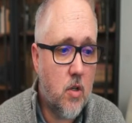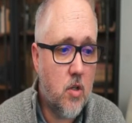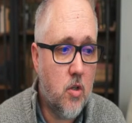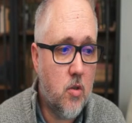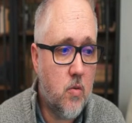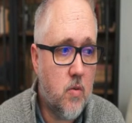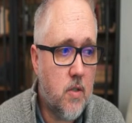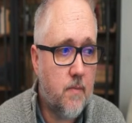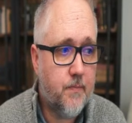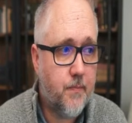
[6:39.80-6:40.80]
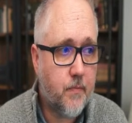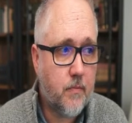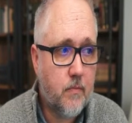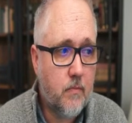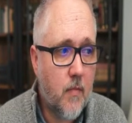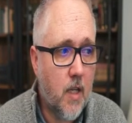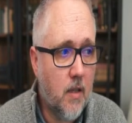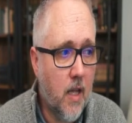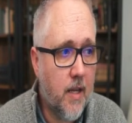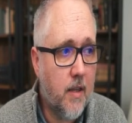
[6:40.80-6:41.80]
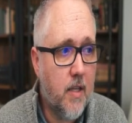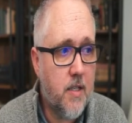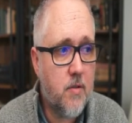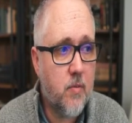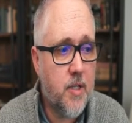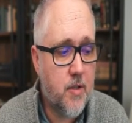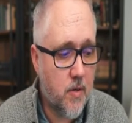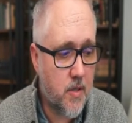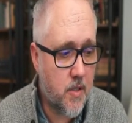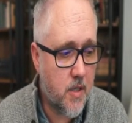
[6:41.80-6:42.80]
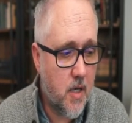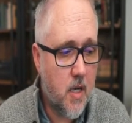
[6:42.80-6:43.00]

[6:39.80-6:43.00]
use, like this resource